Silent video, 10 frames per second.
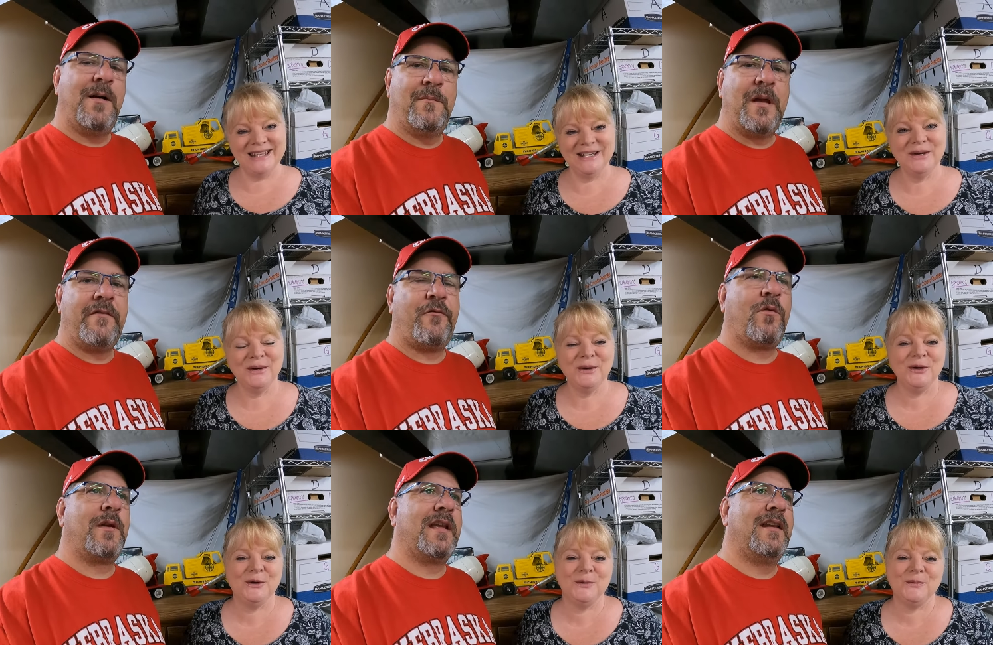Speaker 1: um,
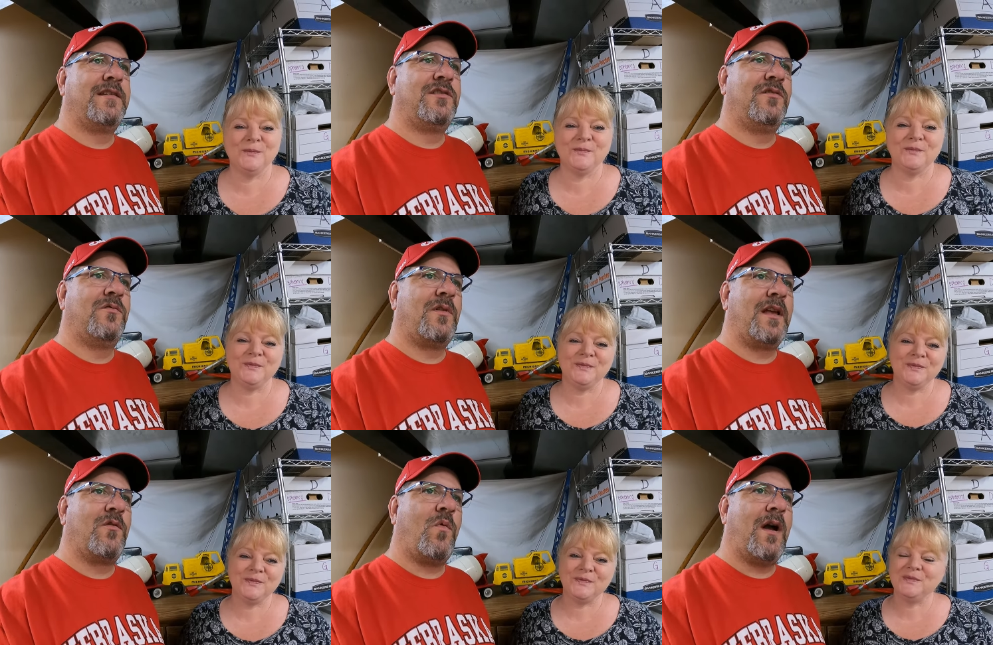before we get into
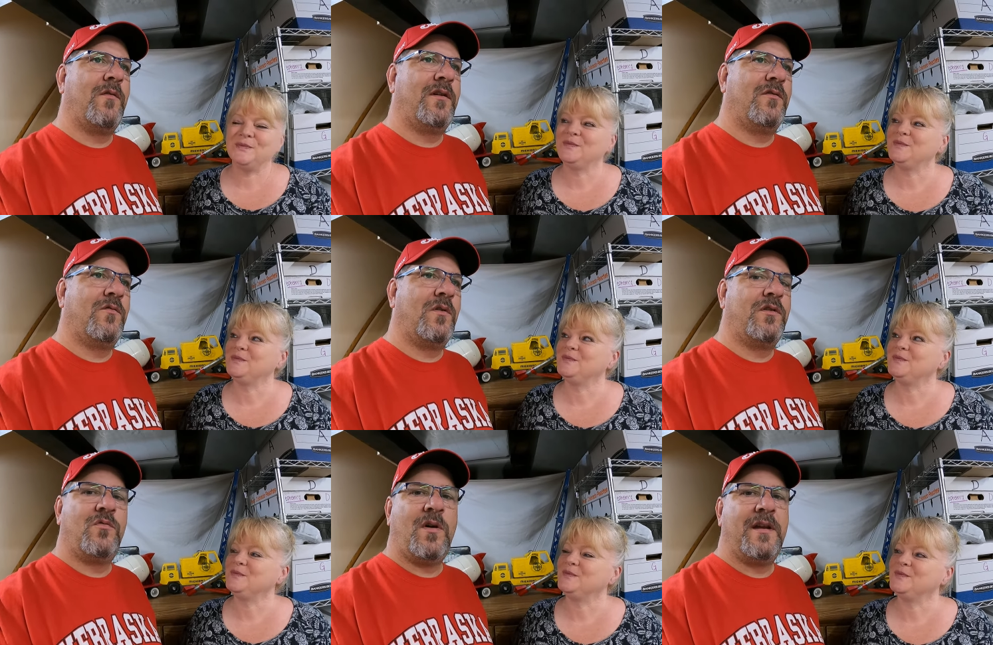like why we don't
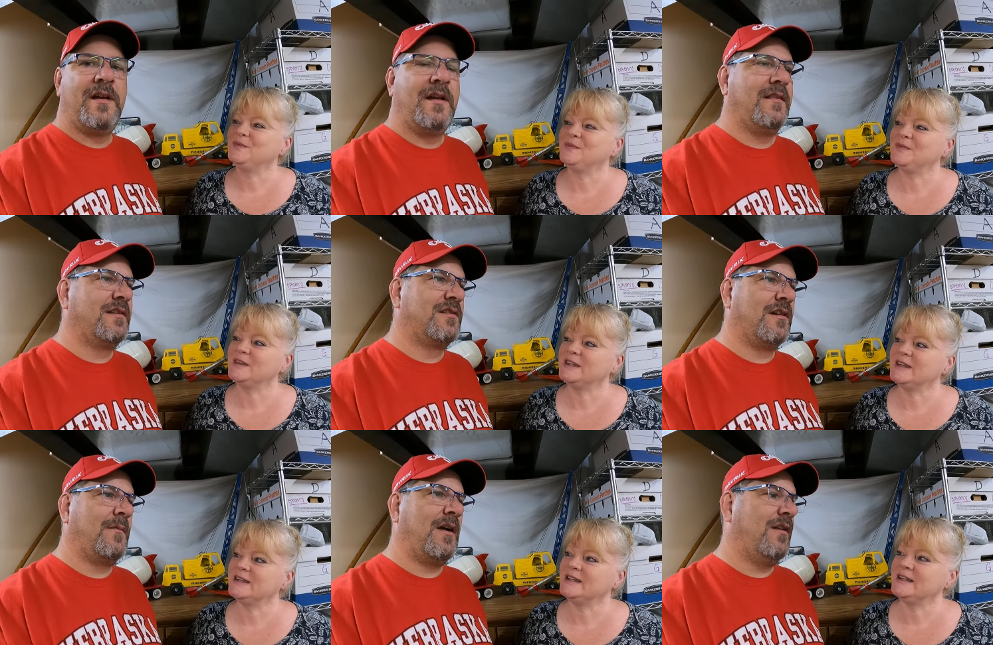do whatnot, let's
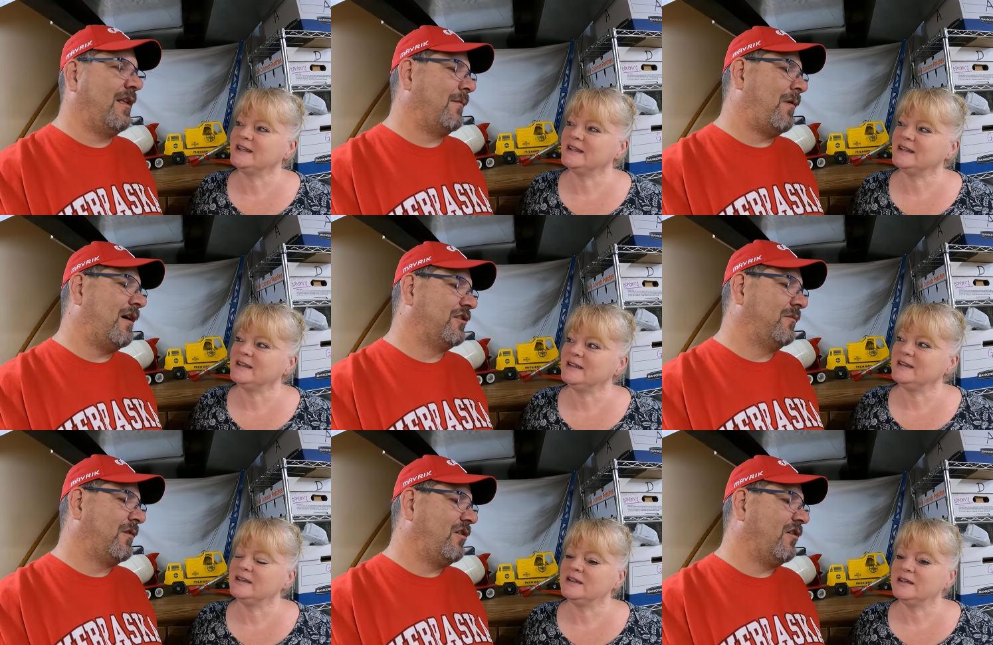talk about like Pasha
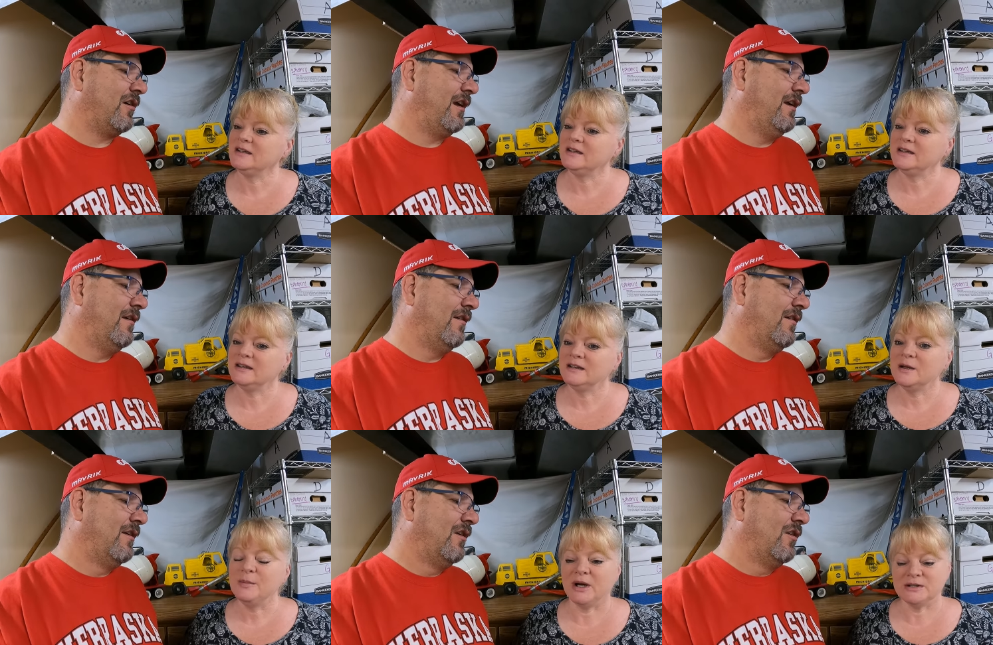Mercari.
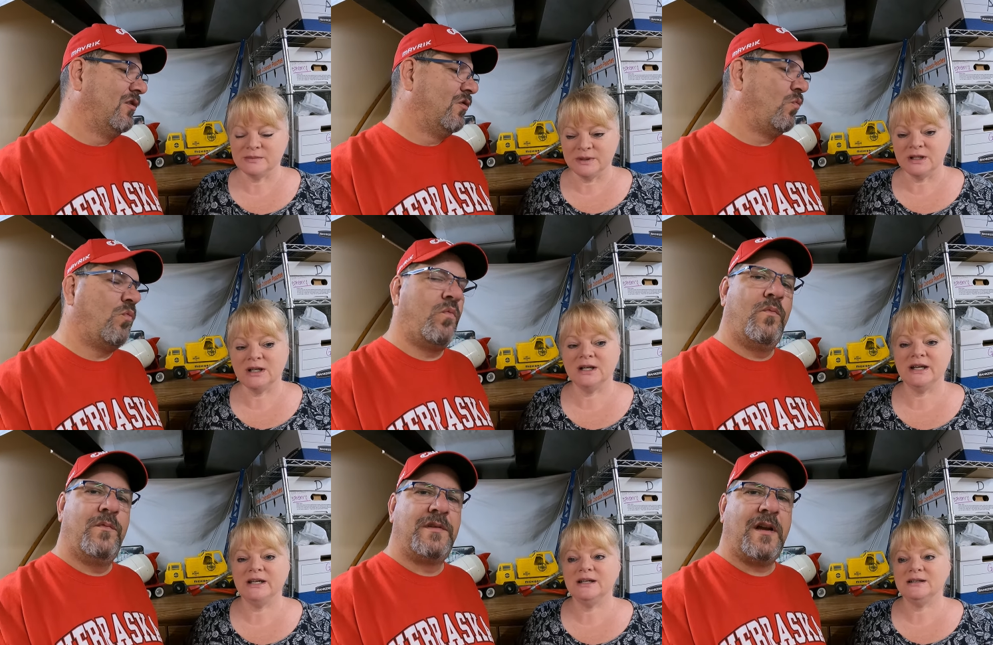
Speaker 2: Posh and
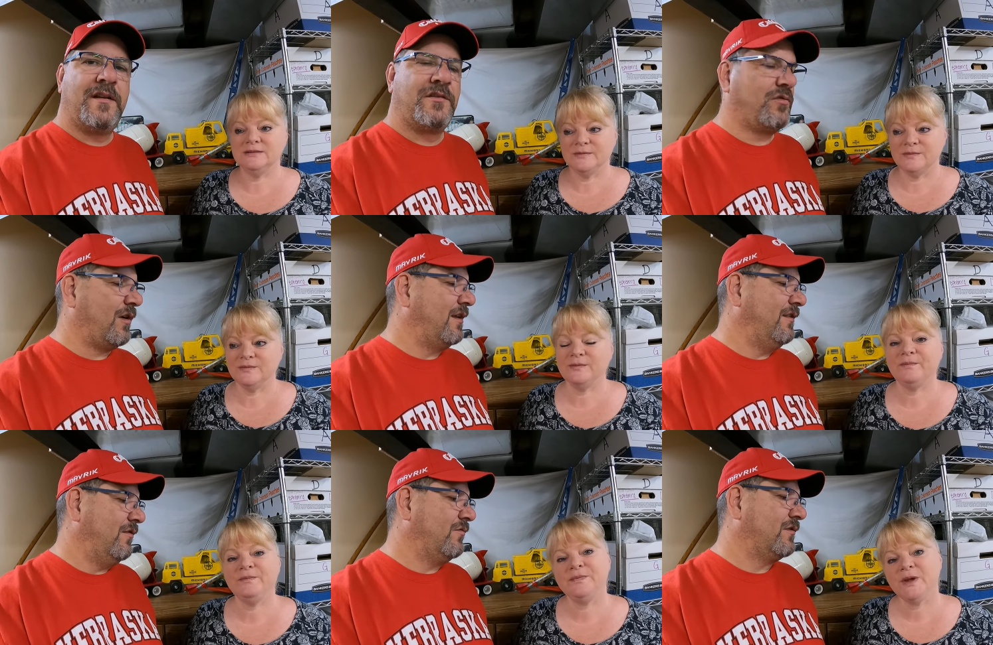Mercari. Mm,
Speaker 1: Donna tried
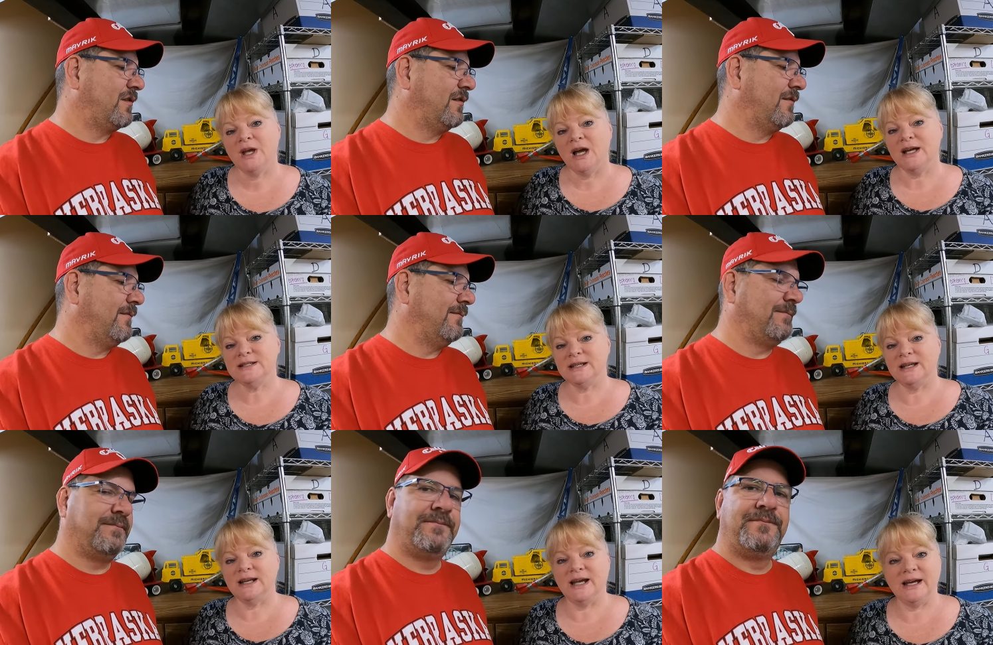those.
Speaker 2: I
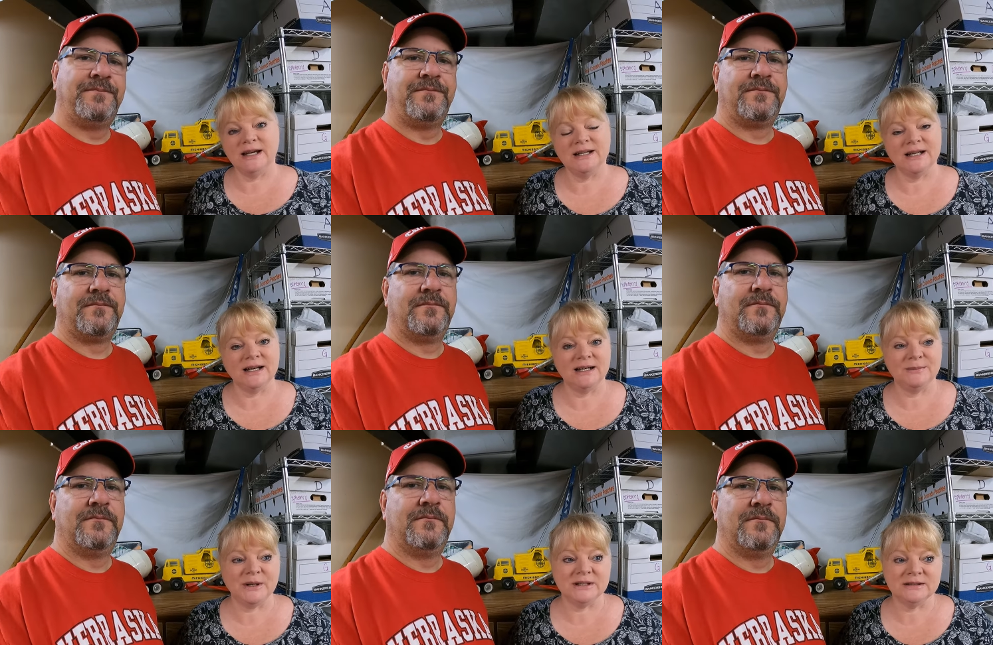did, and
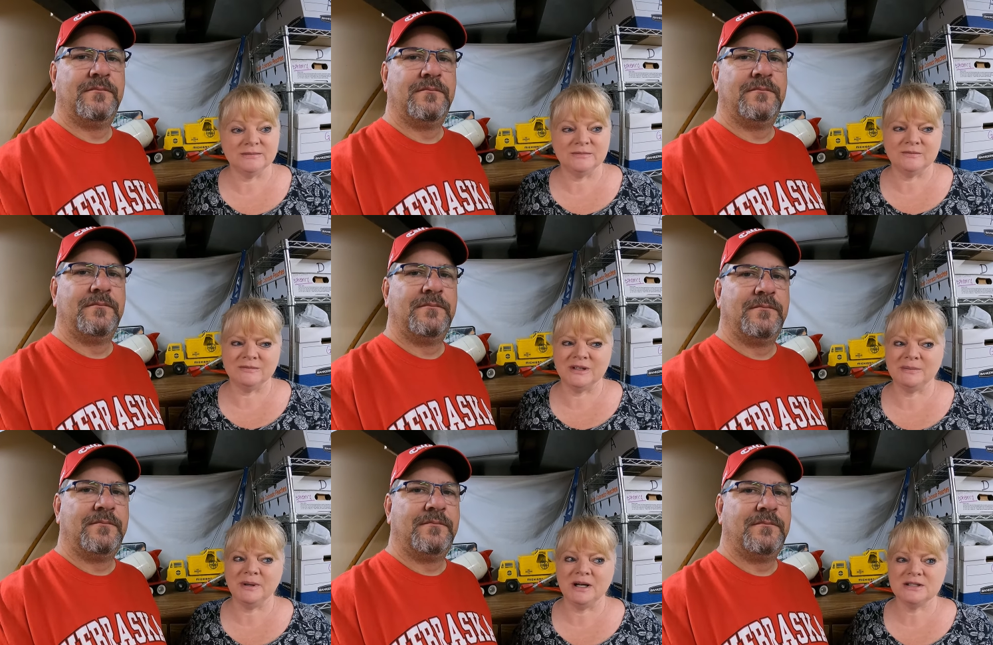um, a,
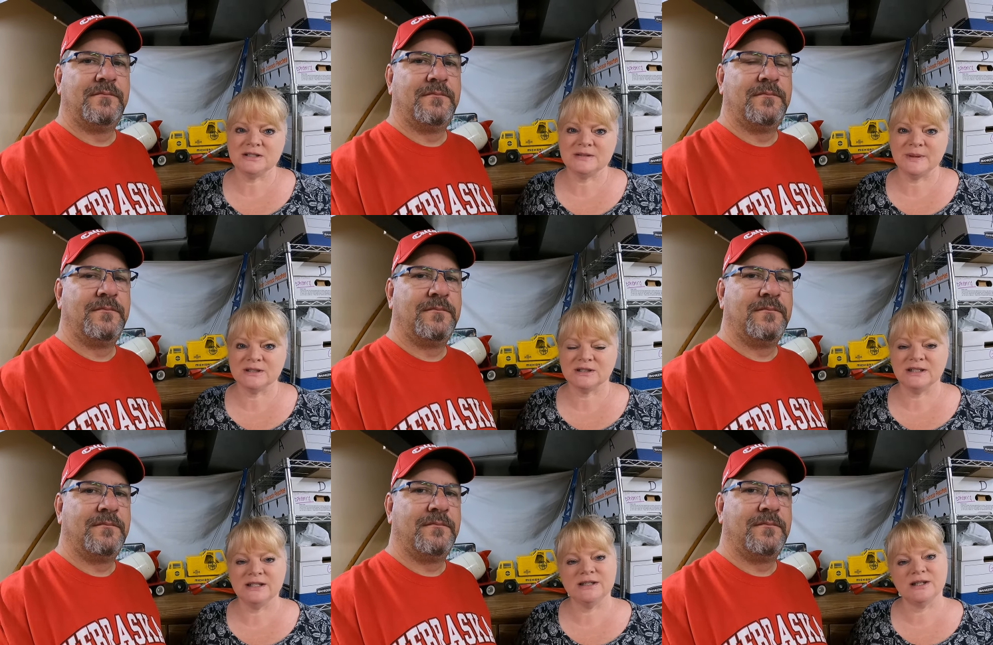with Posh
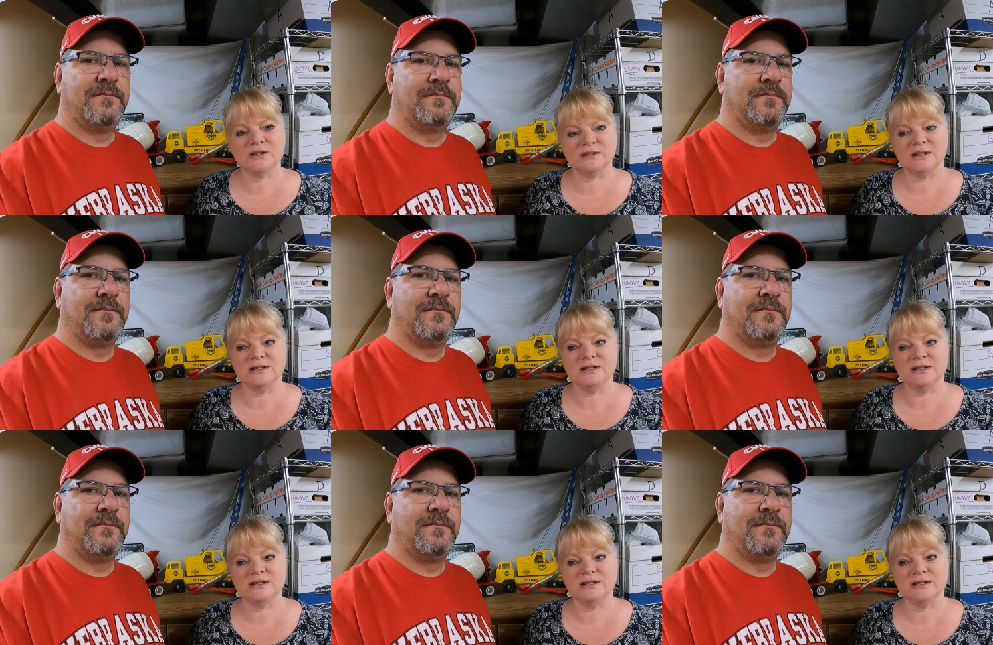especially, there's